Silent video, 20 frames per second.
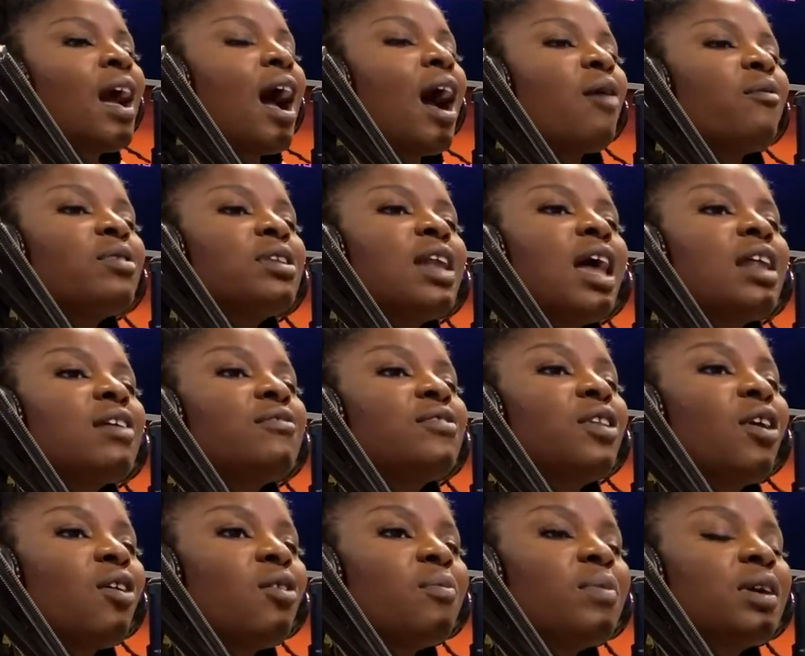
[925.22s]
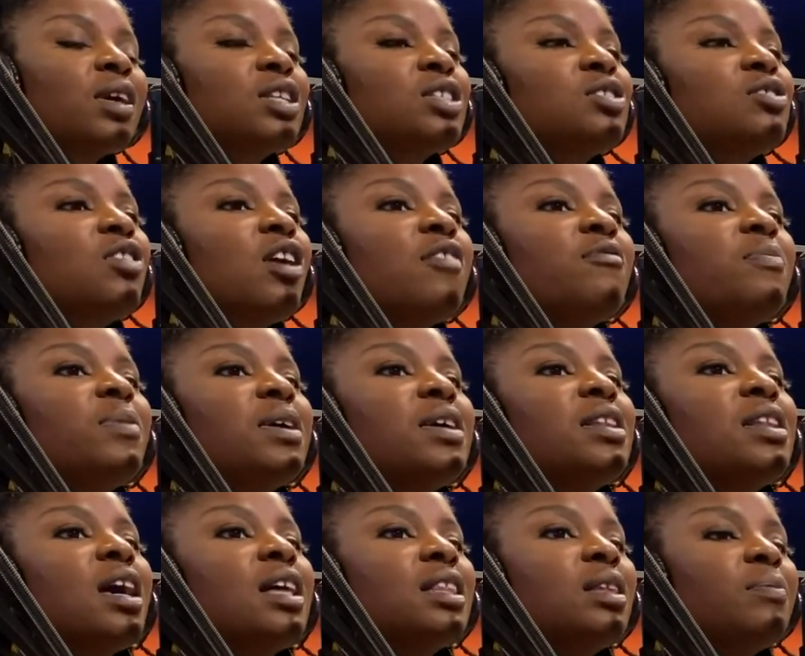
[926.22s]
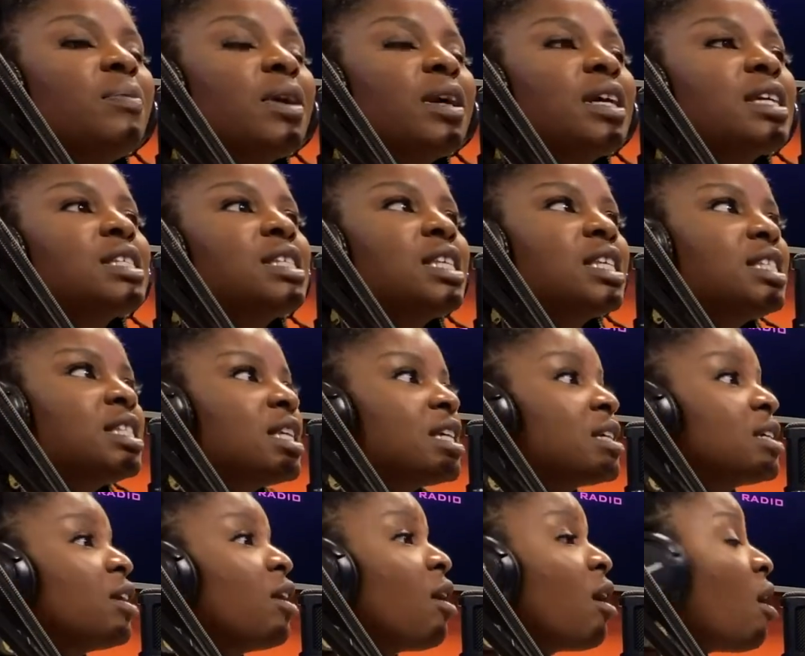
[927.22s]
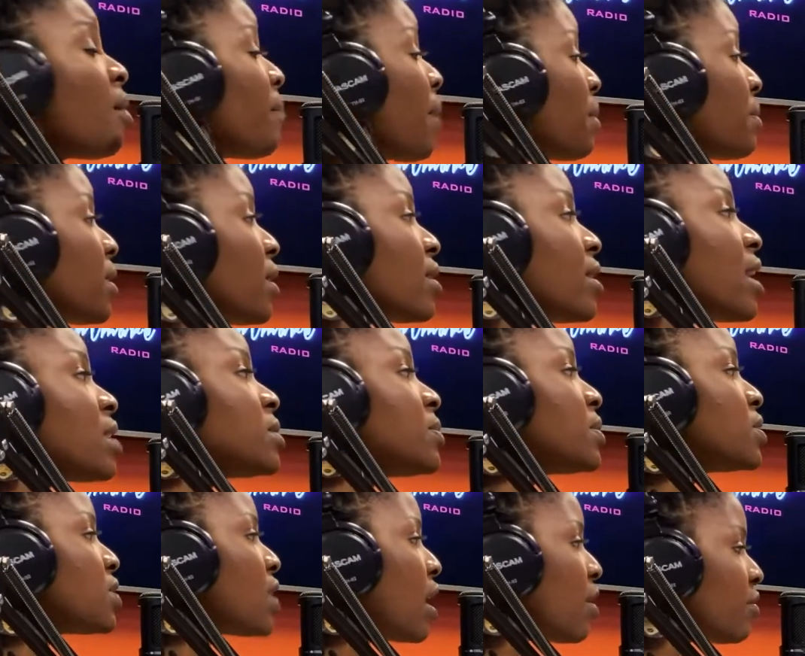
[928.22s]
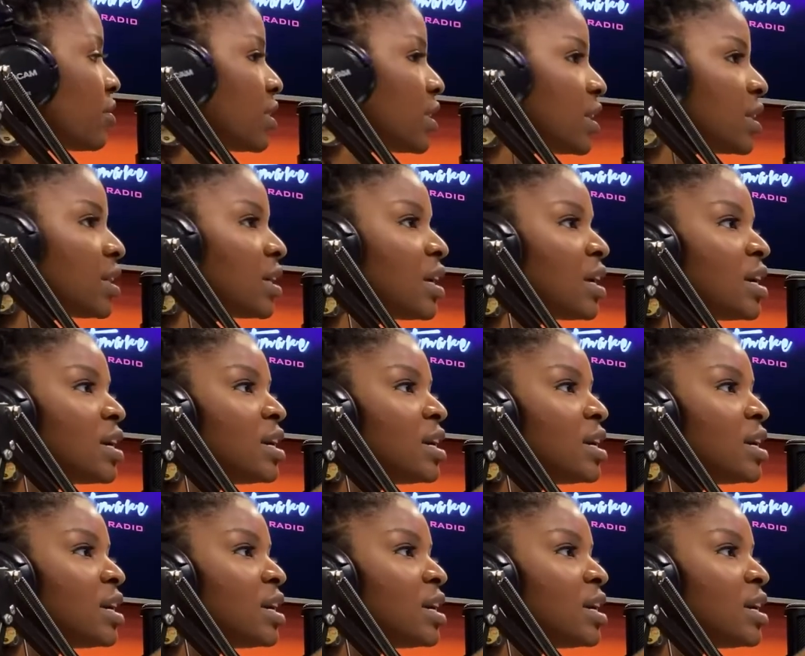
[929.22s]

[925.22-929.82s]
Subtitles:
I would not have known because you have been nothing but consistent. Baby girl has been traveling.